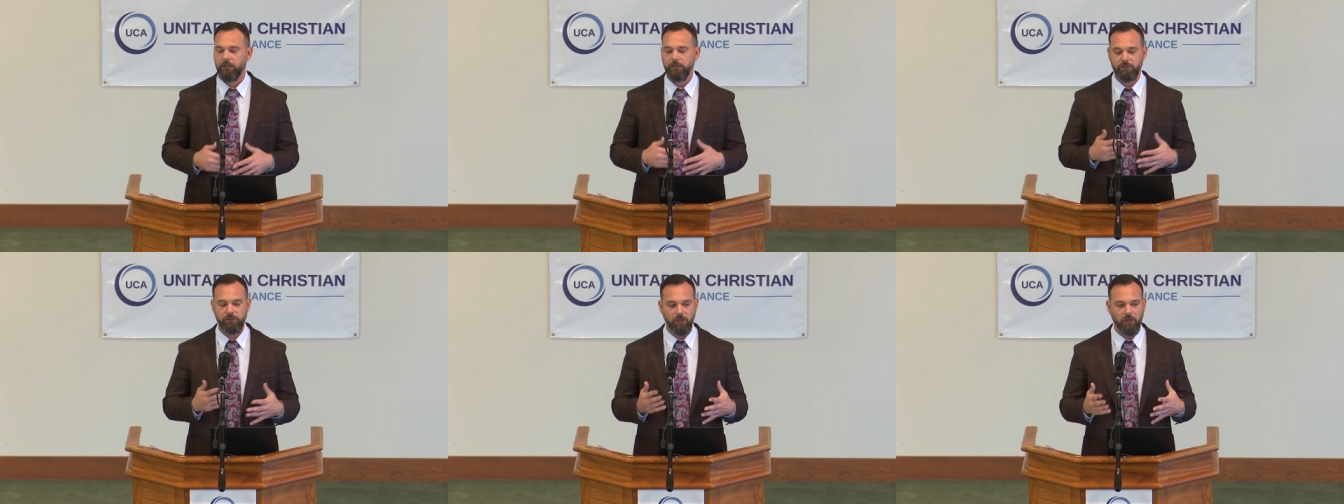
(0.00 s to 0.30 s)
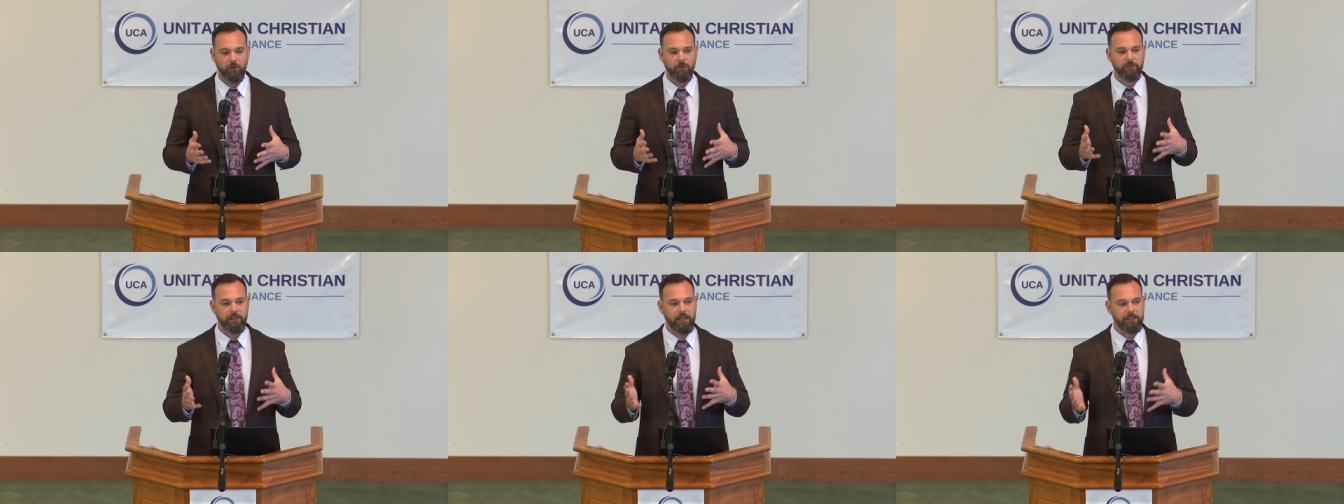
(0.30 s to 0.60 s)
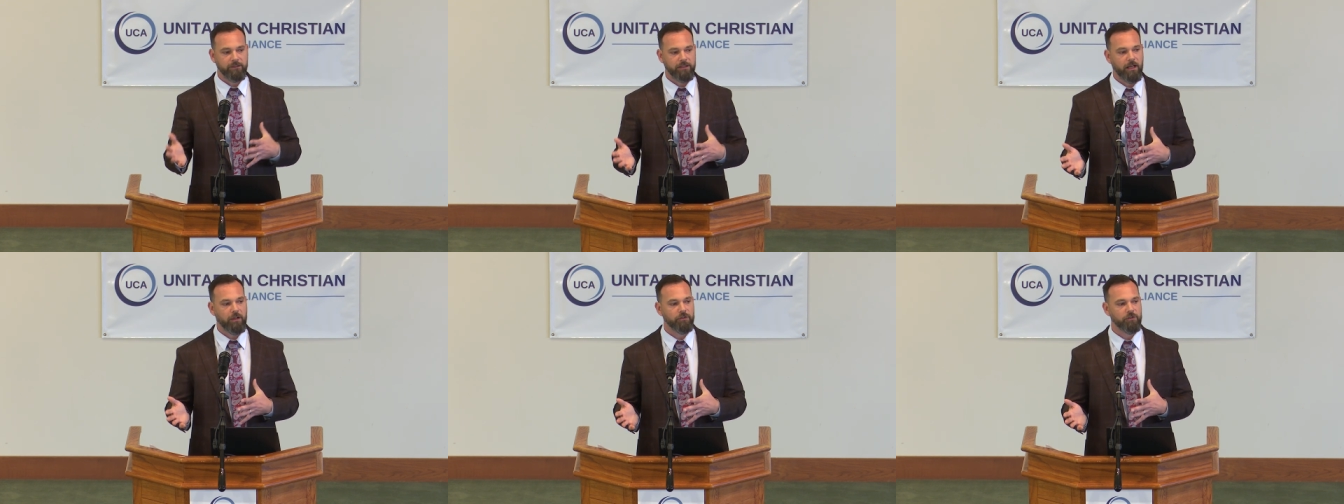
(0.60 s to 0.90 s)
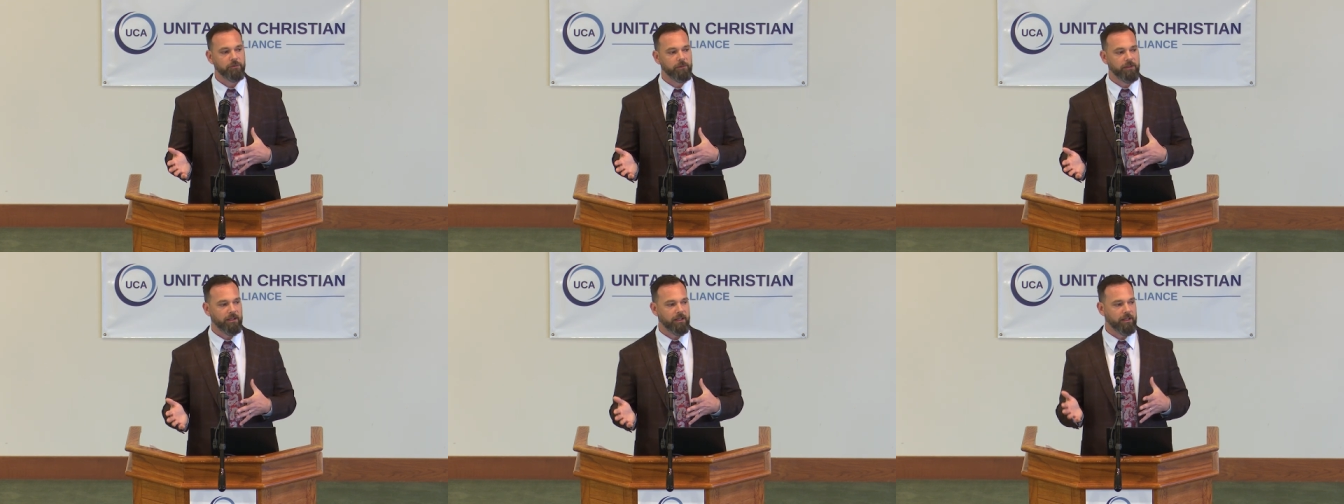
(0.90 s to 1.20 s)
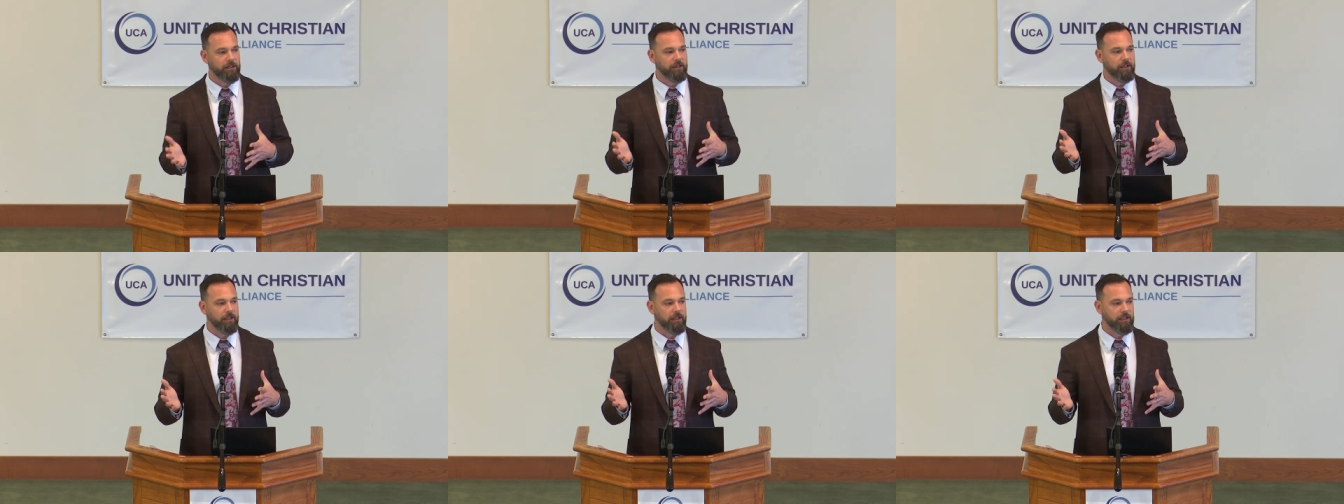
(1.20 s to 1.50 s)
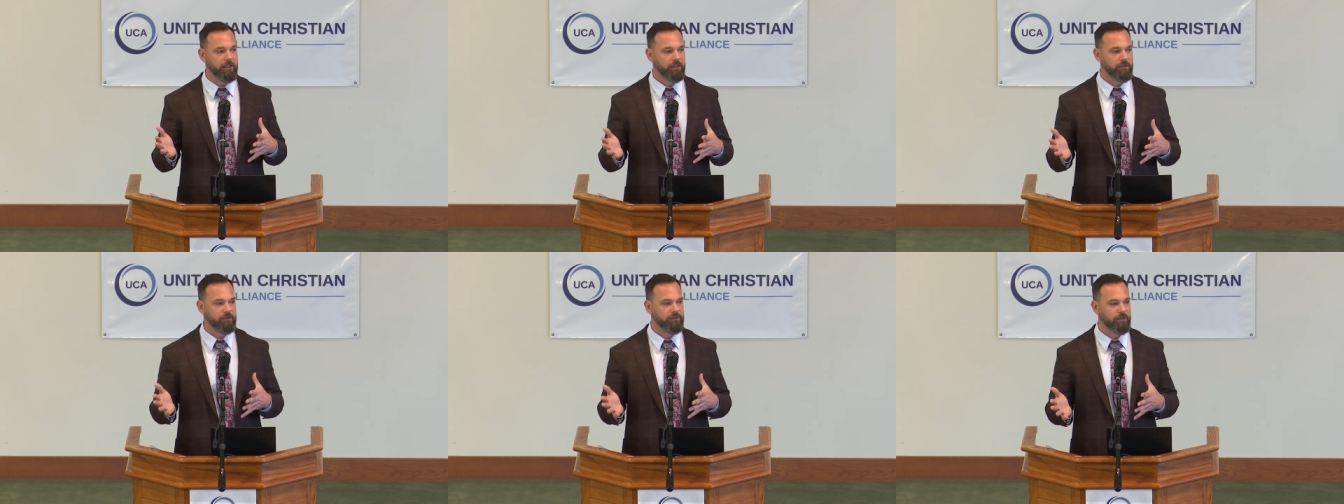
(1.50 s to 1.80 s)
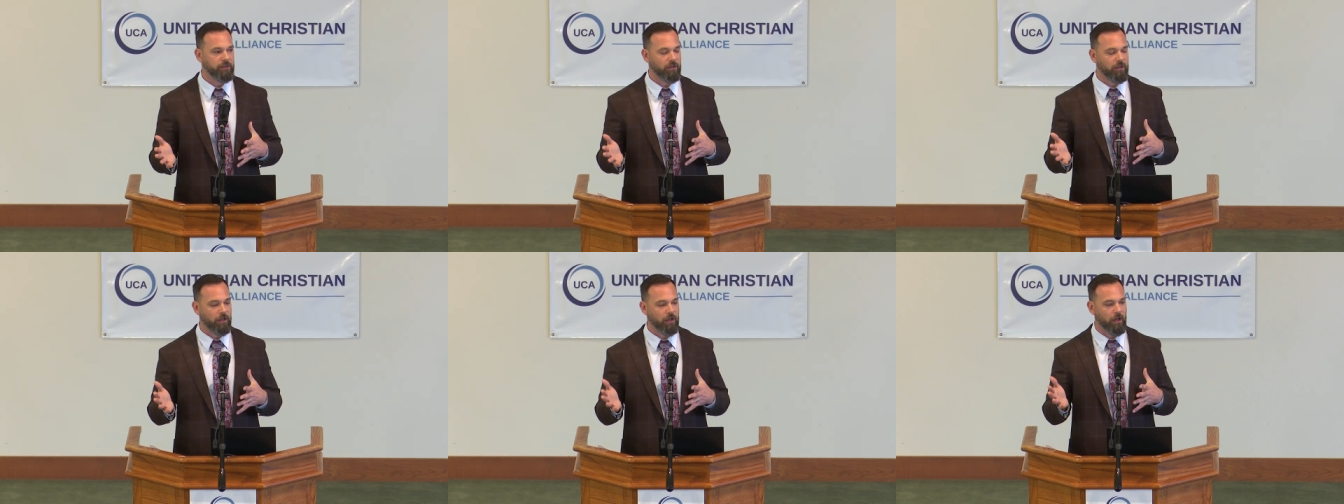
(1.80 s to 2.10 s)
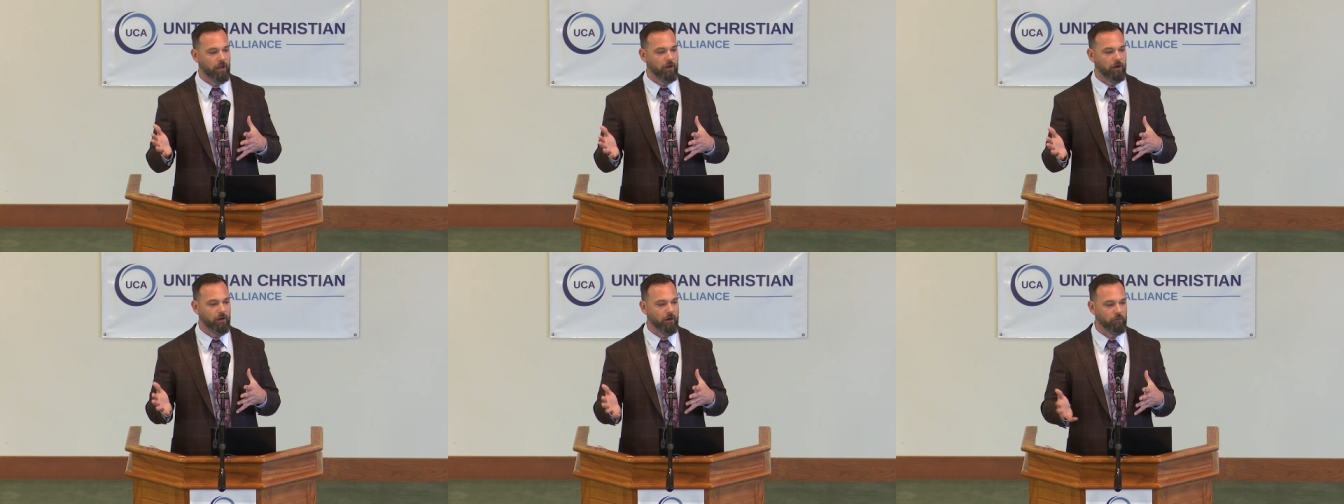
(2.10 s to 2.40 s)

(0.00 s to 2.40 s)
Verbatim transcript: So that tells me that he's a,